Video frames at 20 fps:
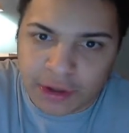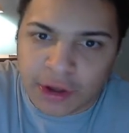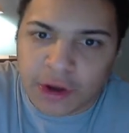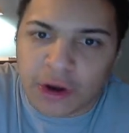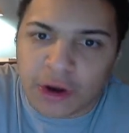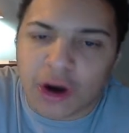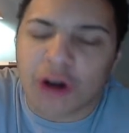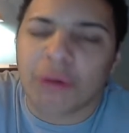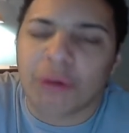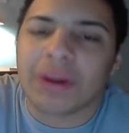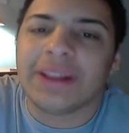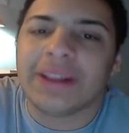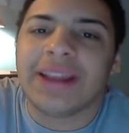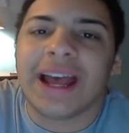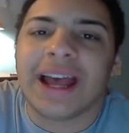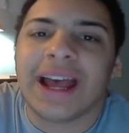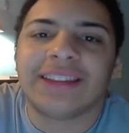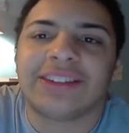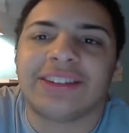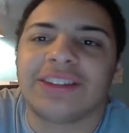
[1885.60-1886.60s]
Oh, and
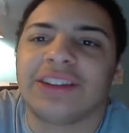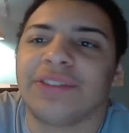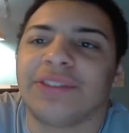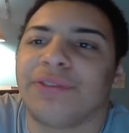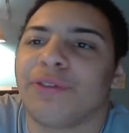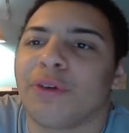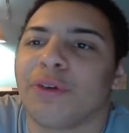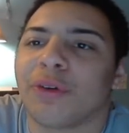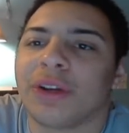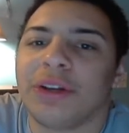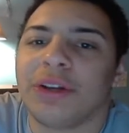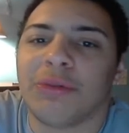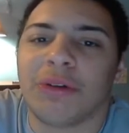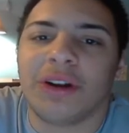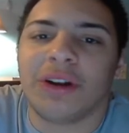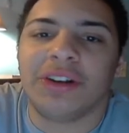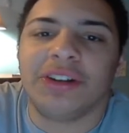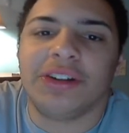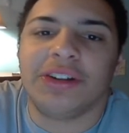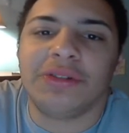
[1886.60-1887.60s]
that's the
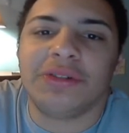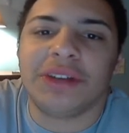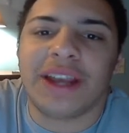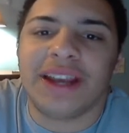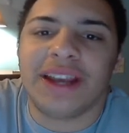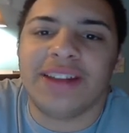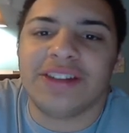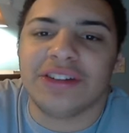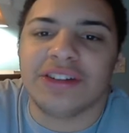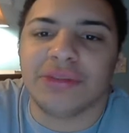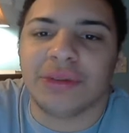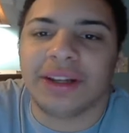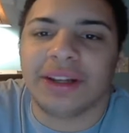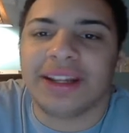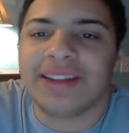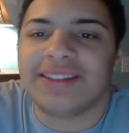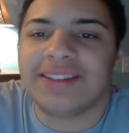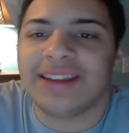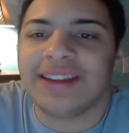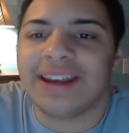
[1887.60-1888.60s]
41 new cases. When they
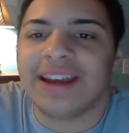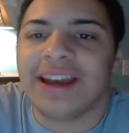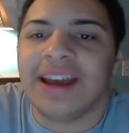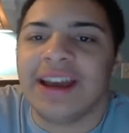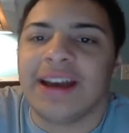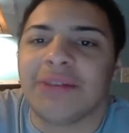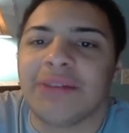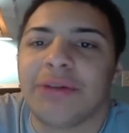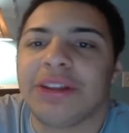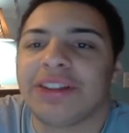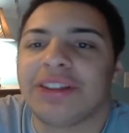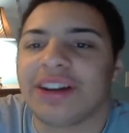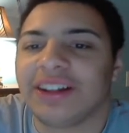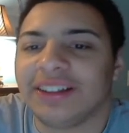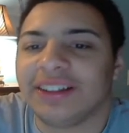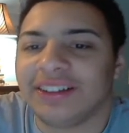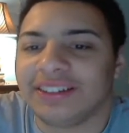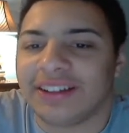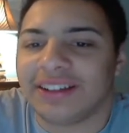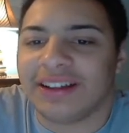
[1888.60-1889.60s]
say, we saw
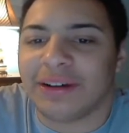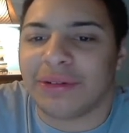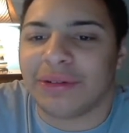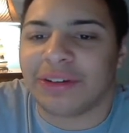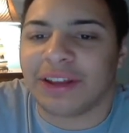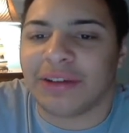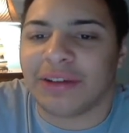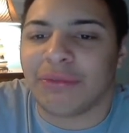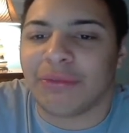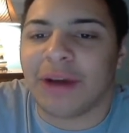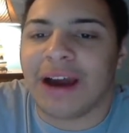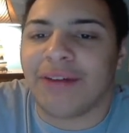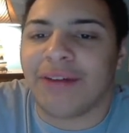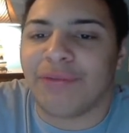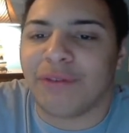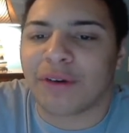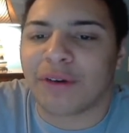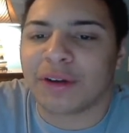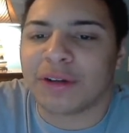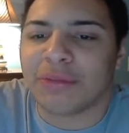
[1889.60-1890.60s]
this and I was like, wow,
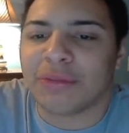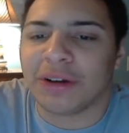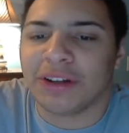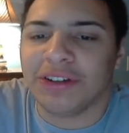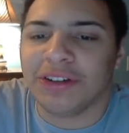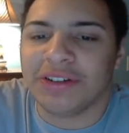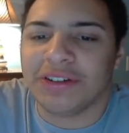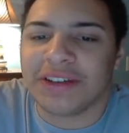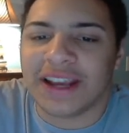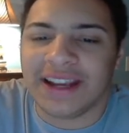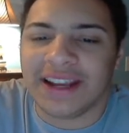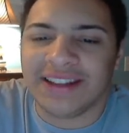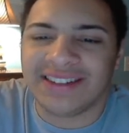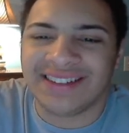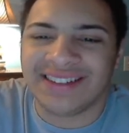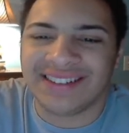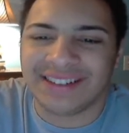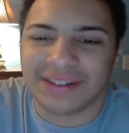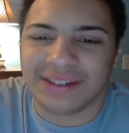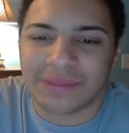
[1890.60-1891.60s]
41 new
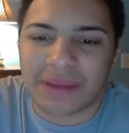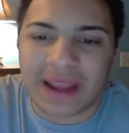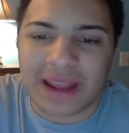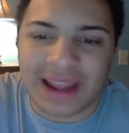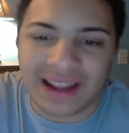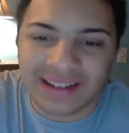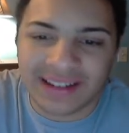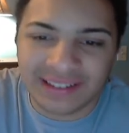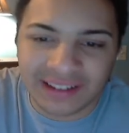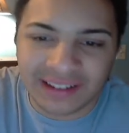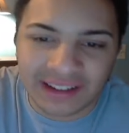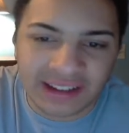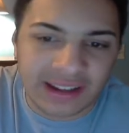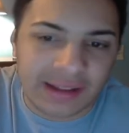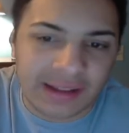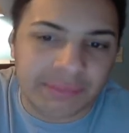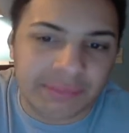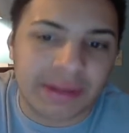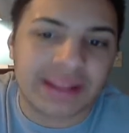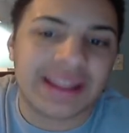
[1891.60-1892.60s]
cases in Japan?
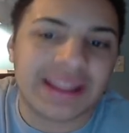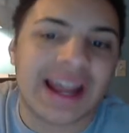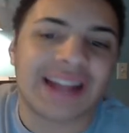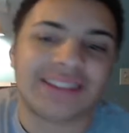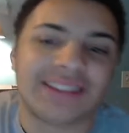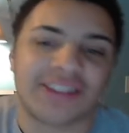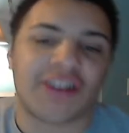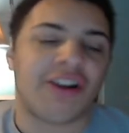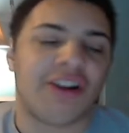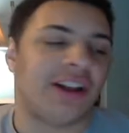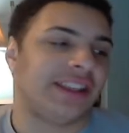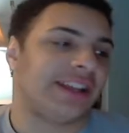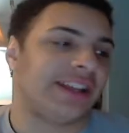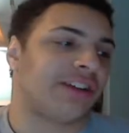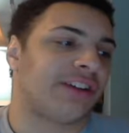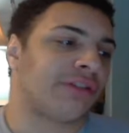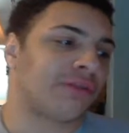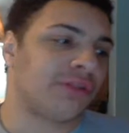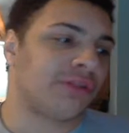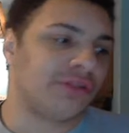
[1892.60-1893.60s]
But that's on the
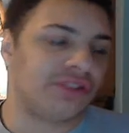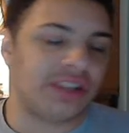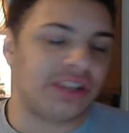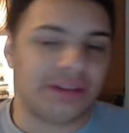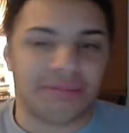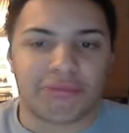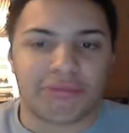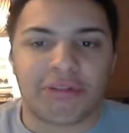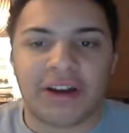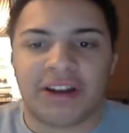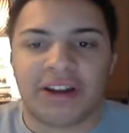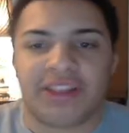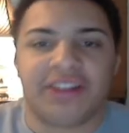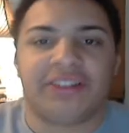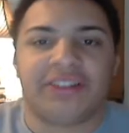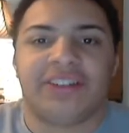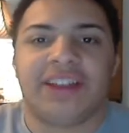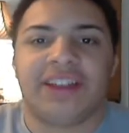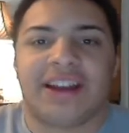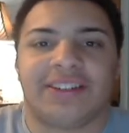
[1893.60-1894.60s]
cruise ship where
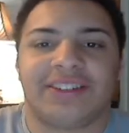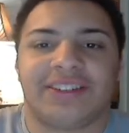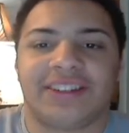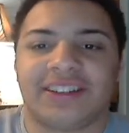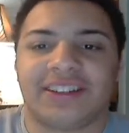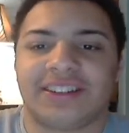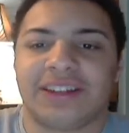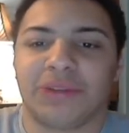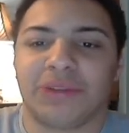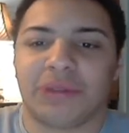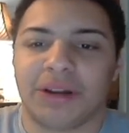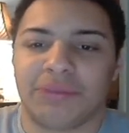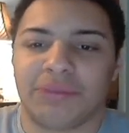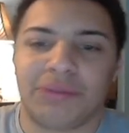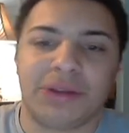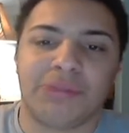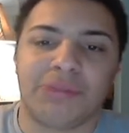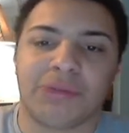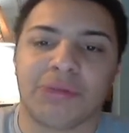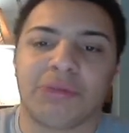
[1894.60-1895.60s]
there's now 61
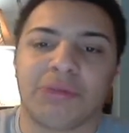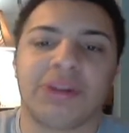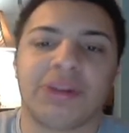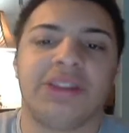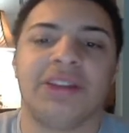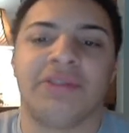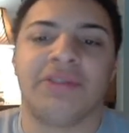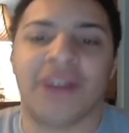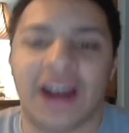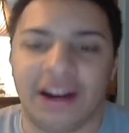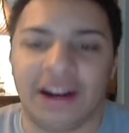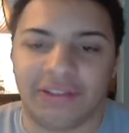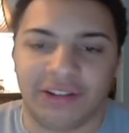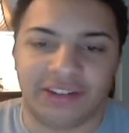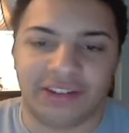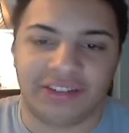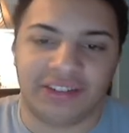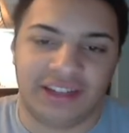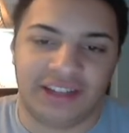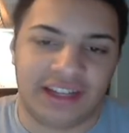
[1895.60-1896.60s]
people with the virus.